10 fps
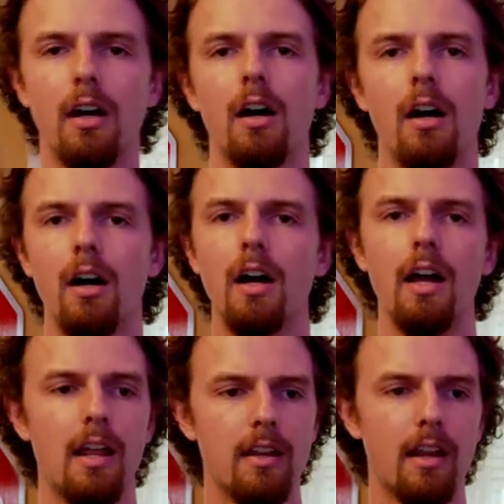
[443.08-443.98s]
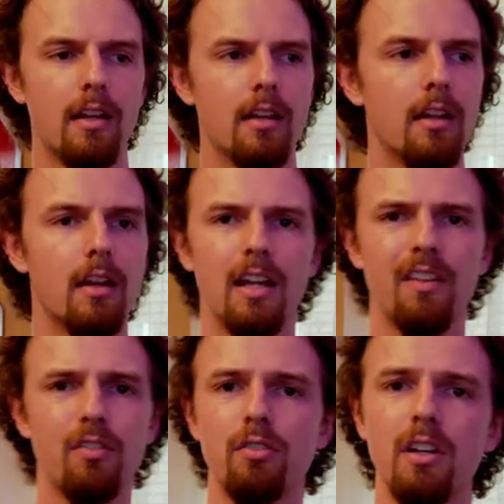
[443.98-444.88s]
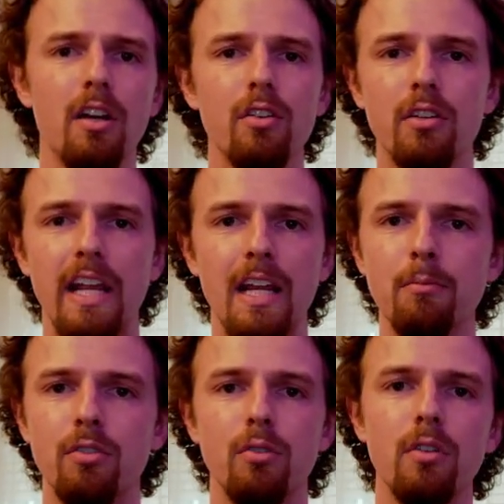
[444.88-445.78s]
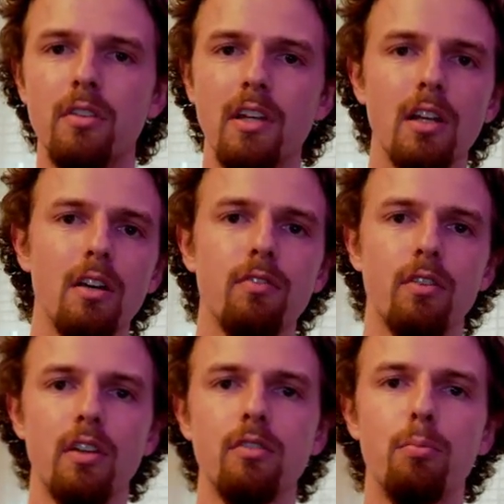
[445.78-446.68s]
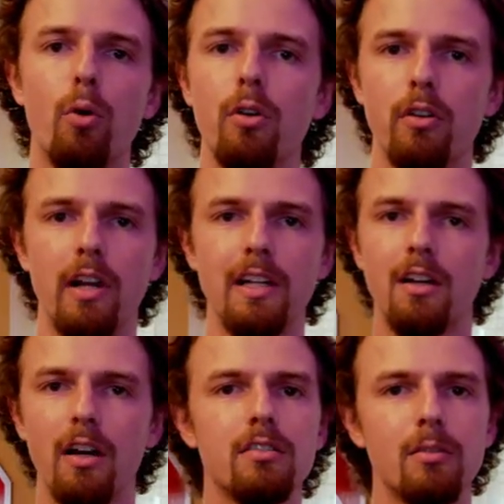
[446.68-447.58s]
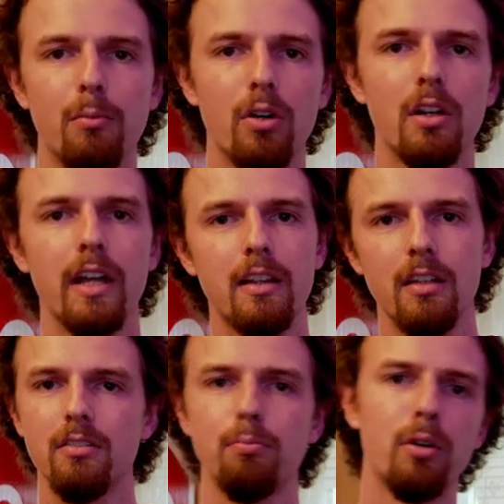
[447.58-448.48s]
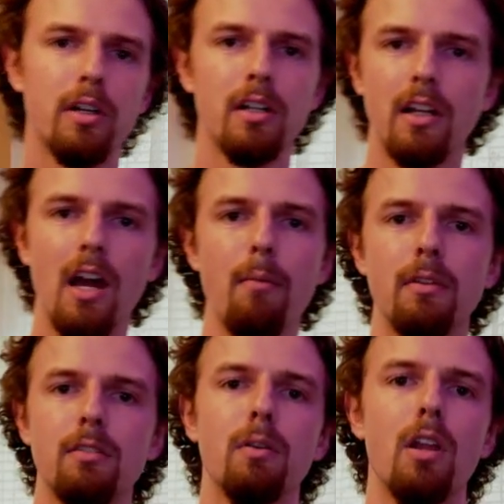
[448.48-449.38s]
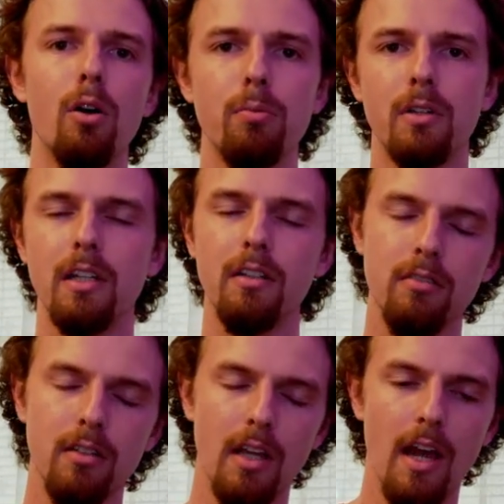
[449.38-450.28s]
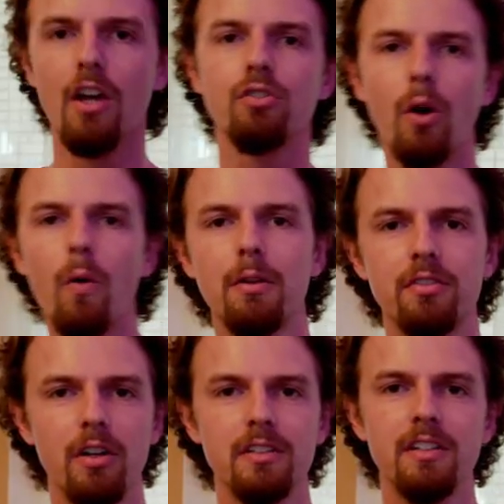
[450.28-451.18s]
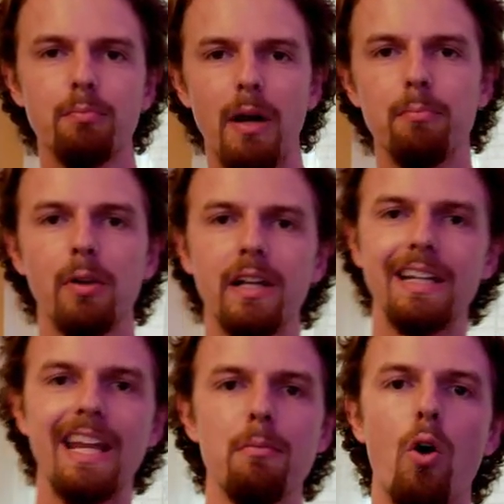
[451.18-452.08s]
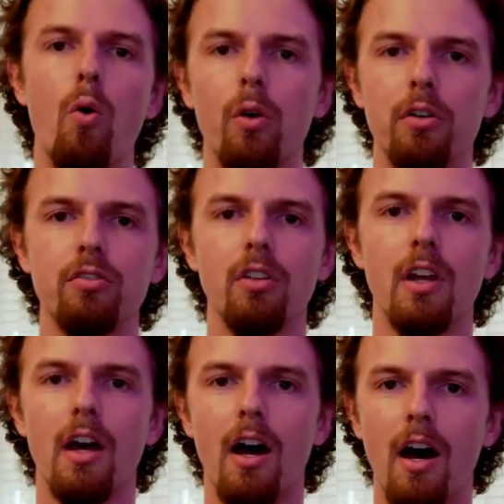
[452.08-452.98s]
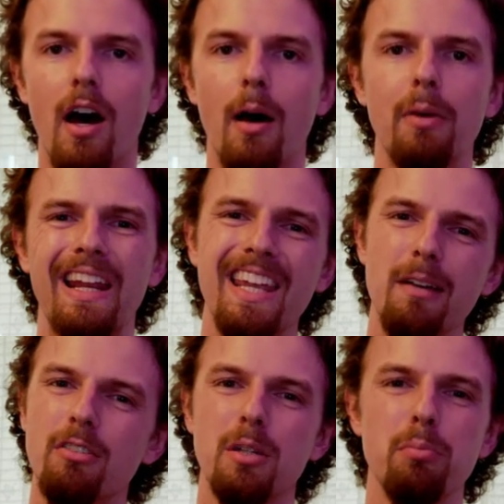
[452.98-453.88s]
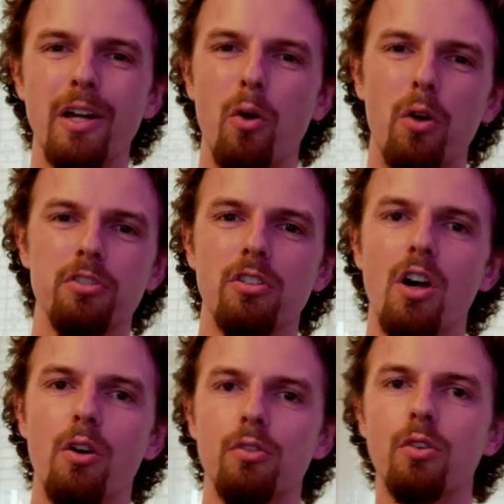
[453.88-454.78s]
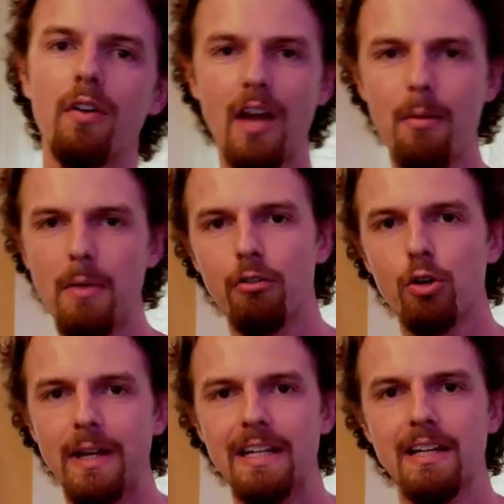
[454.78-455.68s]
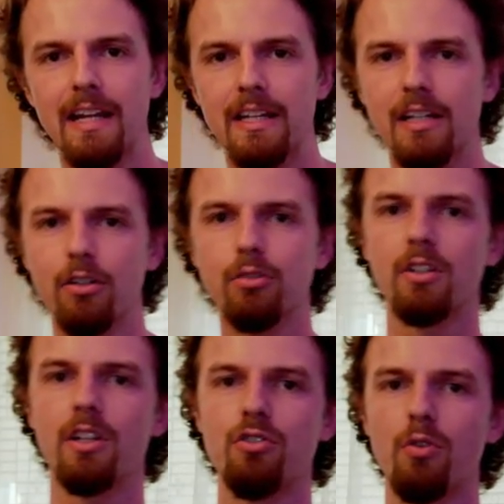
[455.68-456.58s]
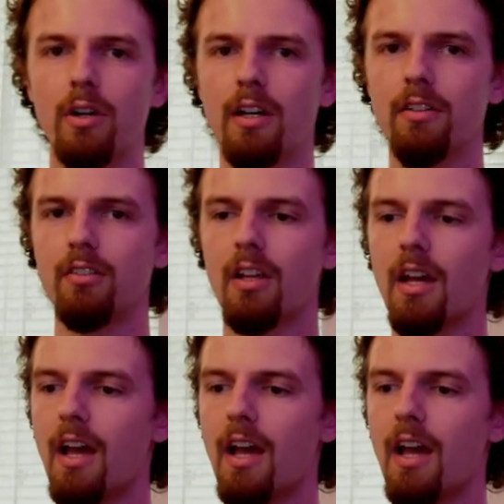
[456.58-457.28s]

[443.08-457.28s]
And then if there's any other games you can think of for this board or any custom board like this, put it in the comments below, please. So I want to start this by playing a game of horse, but I can't really play horse alone. So I've got my roommate Nate here who's going to join us,